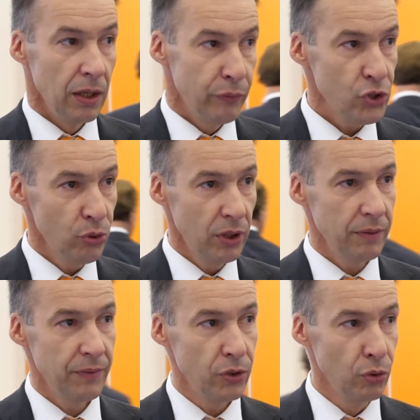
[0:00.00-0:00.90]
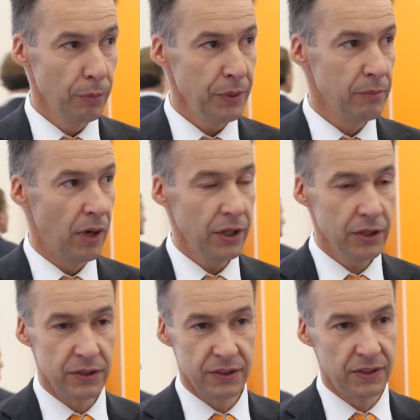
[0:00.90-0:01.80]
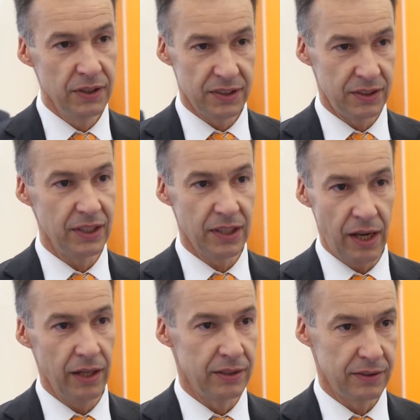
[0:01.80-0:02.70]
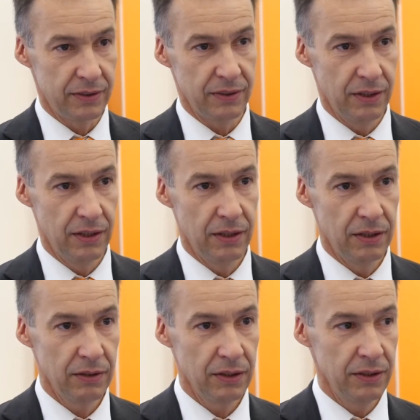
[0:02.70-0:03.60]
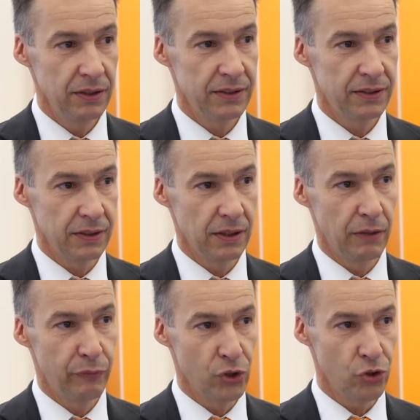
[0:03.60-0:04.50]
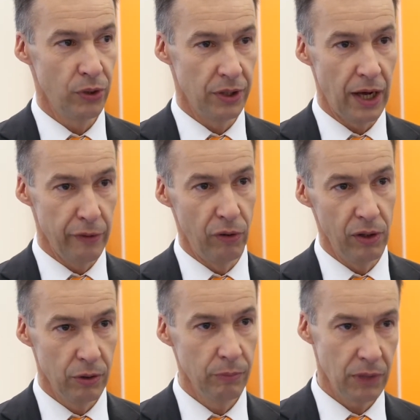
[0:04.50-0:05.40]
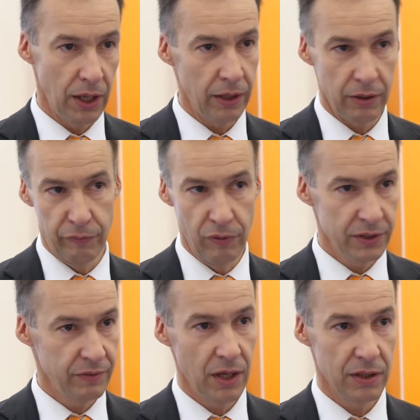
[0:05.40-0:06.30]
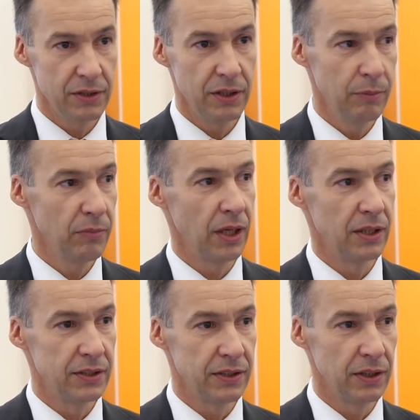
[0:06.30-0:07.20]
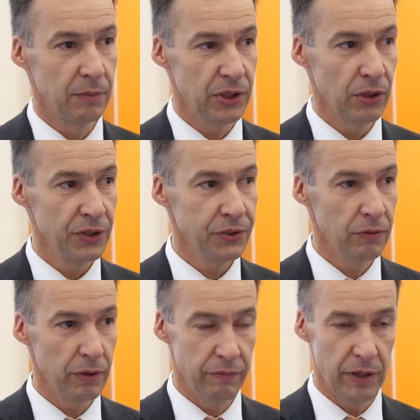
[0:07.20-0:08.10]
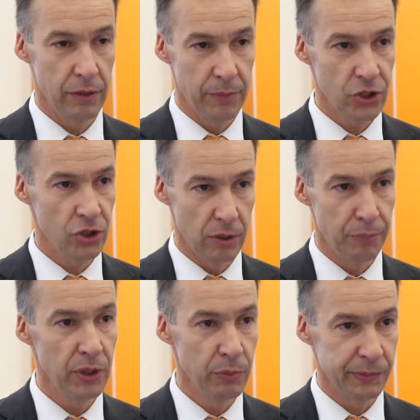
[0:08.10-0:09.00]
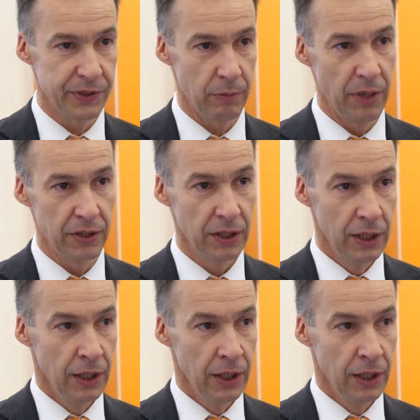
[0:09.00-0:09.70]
For sure, the European market since decades is for sure in high volume, like the Volkswagen team, but also very much in the premium segment.